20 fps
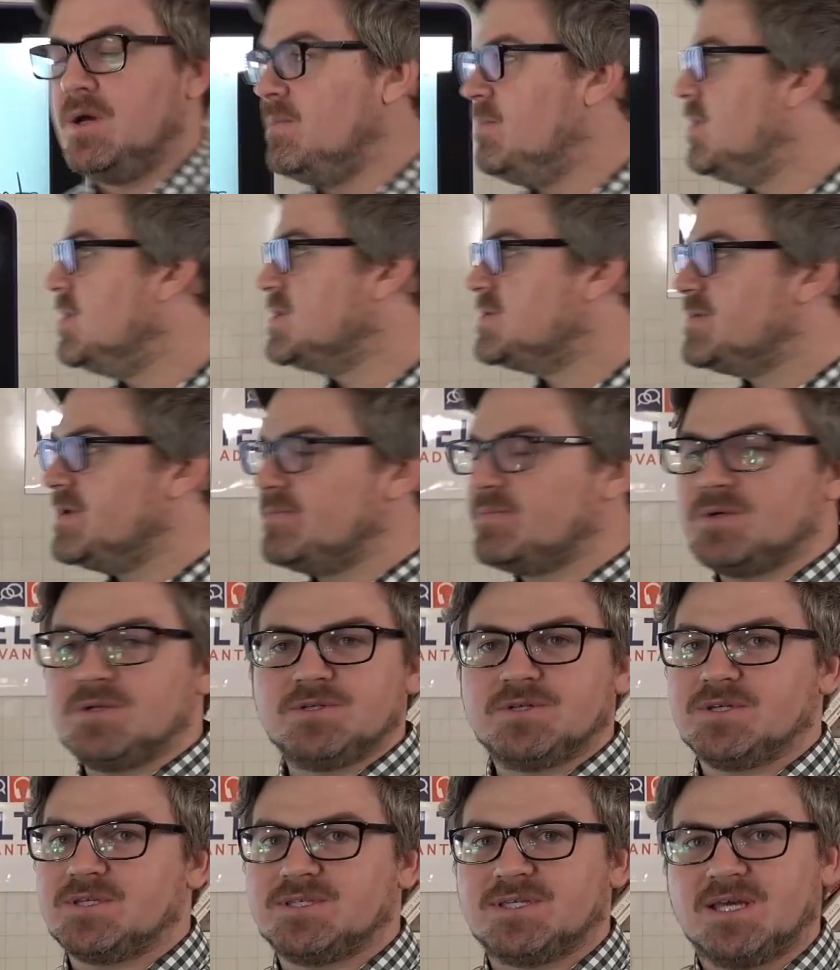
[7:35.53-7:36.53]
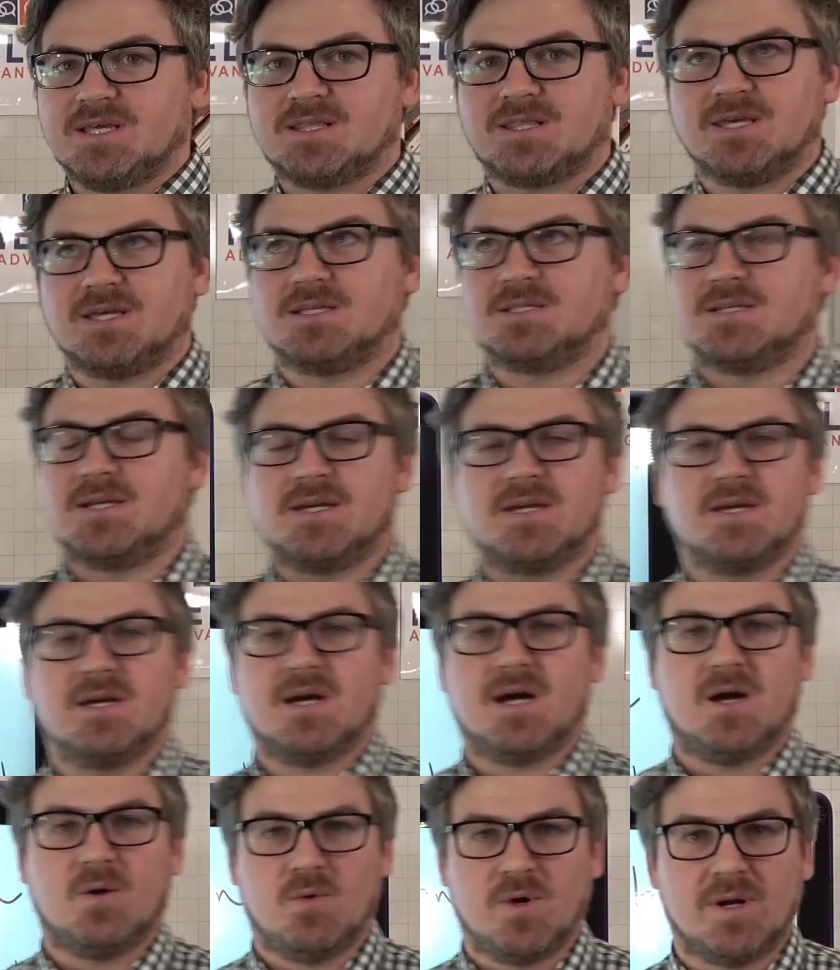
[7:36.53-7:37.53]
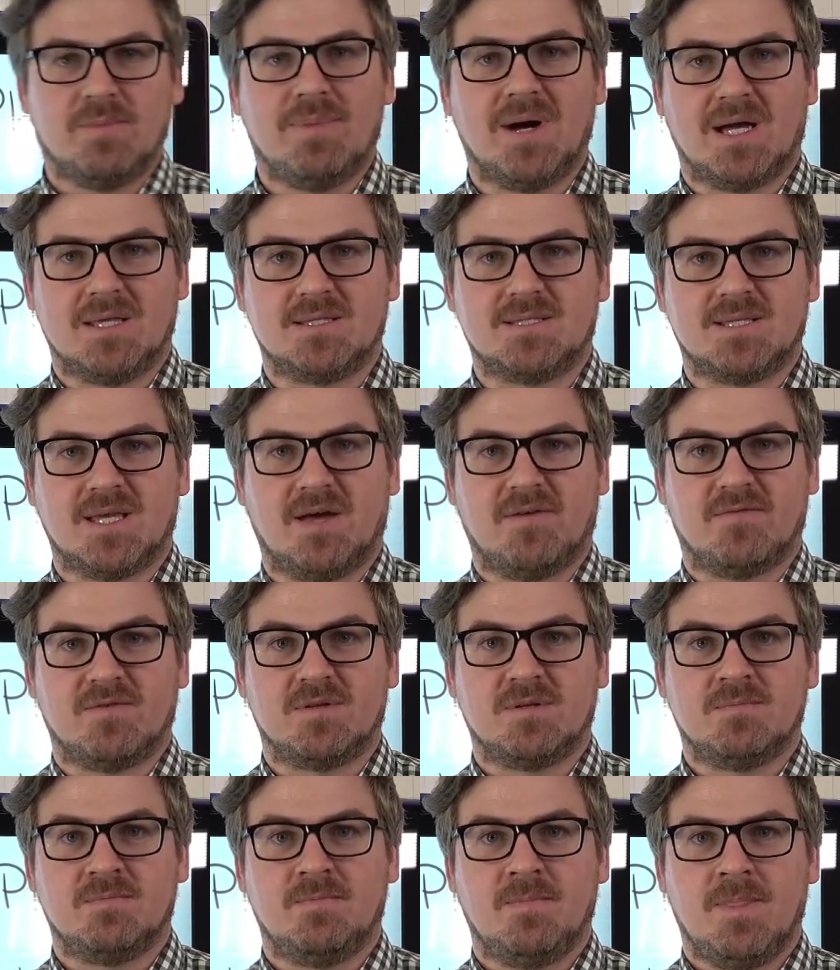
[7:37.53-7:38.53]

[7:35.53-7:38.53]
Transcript: Most people just say things like, I want a band 7.